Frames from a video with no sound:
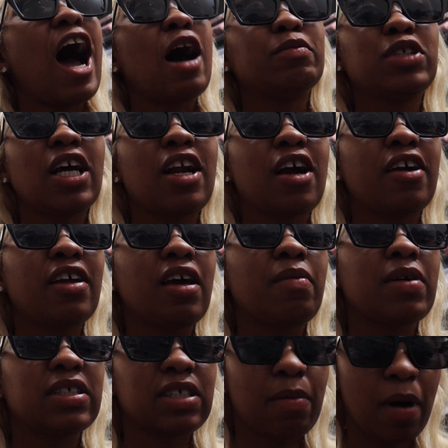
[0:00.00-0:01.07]
I'm trying to hurry up
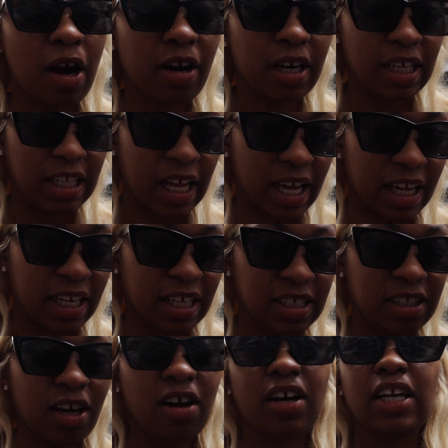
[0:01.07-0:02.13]
because I'm already late.
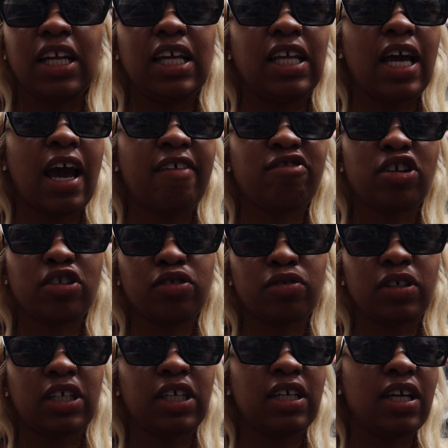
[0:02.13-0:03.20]
It's already after
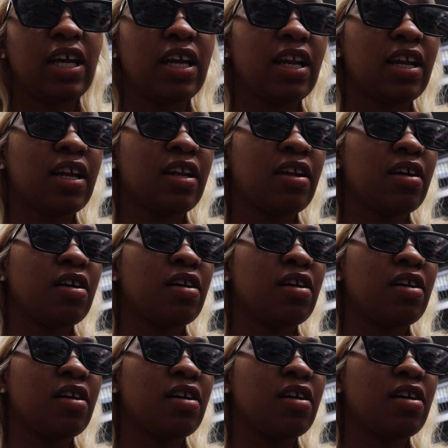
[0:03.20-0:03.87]
3 and